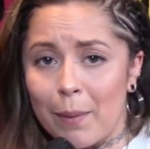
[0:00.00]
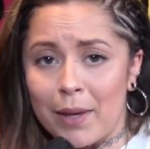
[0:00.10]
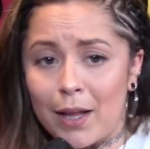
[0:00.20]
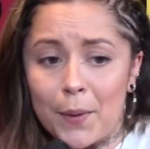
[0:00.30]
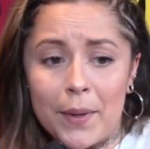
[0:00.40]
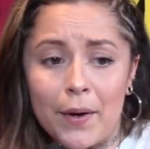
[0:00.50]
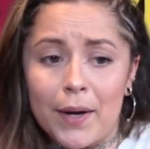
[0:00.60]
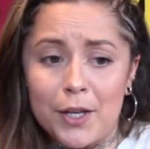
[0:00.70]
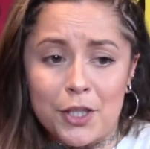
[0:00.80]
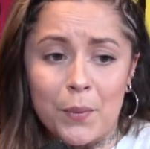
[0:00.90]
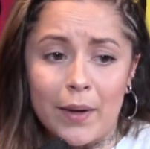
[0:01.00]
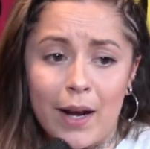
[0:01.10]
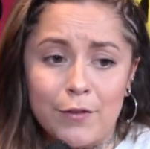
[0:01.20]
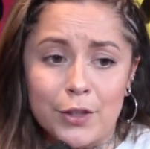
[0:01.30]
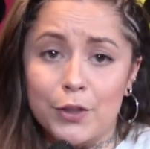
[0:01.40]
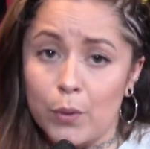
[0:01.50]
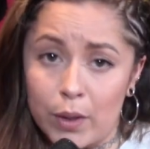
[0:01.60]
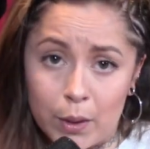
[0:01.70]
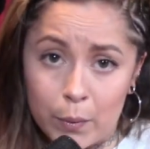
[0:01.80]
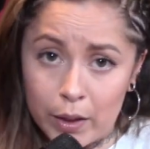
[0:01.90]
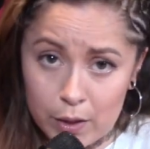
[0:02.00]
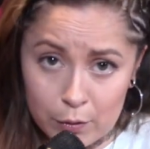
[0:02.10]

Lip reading: I mean, Khloe Kardashian went after Jordan Woods.